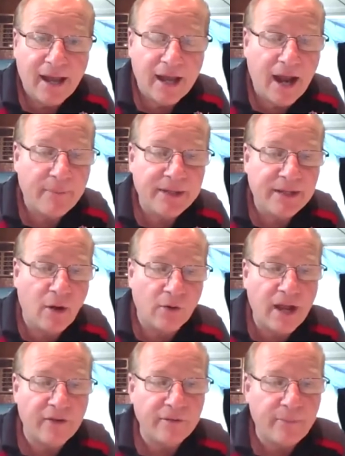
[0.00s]
and I'd be
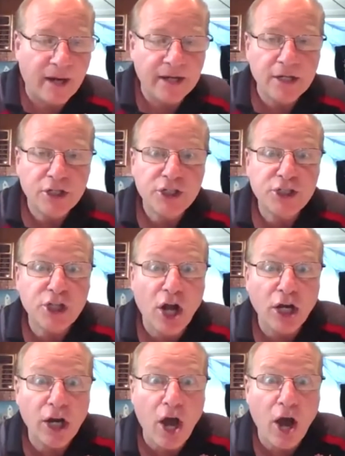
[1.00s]
going to everybody,
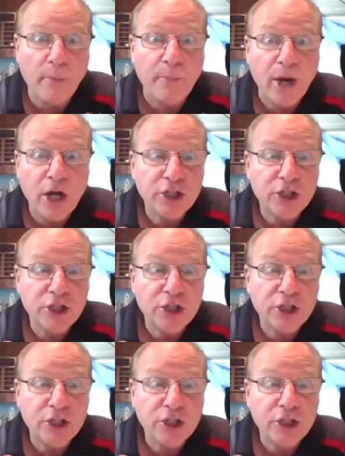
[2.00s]
shut up,